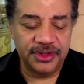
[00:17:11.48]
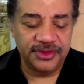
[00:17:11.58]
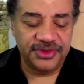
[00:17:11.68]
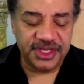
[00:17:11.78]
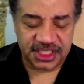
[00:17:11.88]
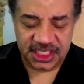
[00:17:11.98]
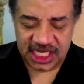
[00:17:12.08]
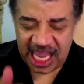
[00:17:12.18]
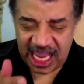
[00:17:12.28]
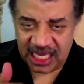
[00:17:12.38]
this is
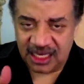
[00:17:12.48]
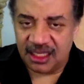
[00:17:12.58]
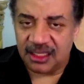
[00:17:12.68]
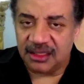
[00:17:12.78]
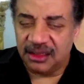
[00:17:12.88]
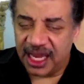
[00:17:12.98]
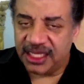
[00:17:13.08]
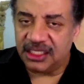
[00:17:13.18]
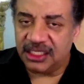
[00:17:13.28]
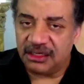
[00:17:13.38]
80
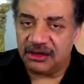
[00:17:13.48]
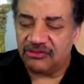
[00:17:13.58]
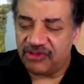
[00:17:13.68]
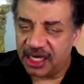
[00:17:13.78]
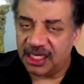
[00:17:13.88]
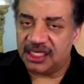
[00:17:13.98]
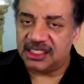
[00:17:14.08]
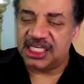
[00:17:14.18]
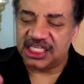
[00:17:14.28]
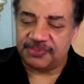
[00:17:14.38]
light-year
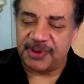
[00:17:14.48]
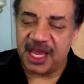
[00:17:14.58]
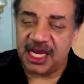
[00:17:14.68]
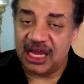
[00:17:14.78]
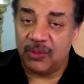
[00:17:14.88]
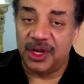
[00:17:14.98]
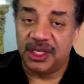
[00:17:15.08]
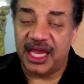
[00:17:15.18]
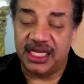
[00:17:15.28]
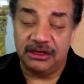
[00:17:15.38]
radius, expanding at 1
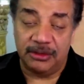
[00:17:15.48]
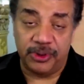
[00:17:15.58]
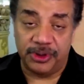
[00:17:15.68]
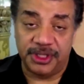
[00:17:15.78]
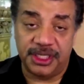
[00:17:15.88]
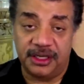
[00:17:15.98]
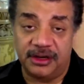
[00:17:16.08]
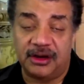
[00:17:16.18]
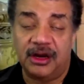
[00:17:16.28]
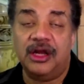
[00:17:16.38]
light year per
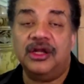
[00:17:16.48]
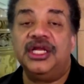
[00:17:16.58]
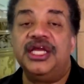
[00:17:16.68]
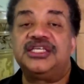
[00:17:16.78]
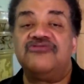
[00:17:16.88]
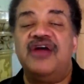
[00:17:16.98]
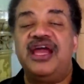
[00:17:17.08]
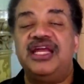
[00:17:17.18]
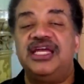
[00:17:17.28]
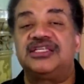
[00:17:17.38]
year, is a
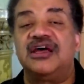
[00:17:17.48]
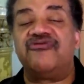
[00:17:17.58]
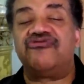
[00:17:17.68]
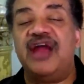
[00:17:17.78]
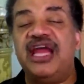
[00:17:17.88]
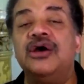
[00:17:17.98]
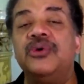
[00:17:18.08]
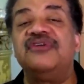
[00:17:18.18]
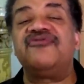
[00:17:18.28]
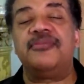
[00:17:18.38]
radius of radio
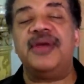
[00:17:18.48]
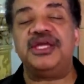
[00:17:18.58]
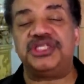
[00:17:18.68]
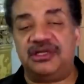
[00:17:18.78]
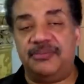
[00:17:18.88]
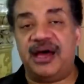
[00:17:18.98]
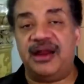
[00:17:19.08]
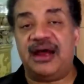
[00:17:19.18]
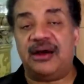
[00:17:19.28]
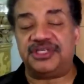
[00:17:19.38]
information
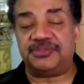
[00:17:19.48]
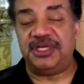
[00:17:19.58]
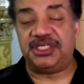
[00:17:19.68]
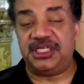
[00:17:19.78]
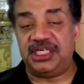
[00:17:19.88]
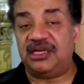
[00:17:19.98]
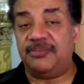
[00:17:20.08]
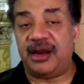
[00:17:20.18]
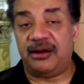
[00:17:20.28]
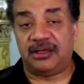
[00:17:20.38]
about our species and
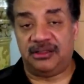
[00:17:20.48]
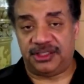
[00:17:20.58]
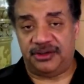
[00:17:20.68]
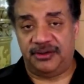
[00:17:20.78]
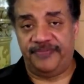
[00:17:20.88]
about our culture.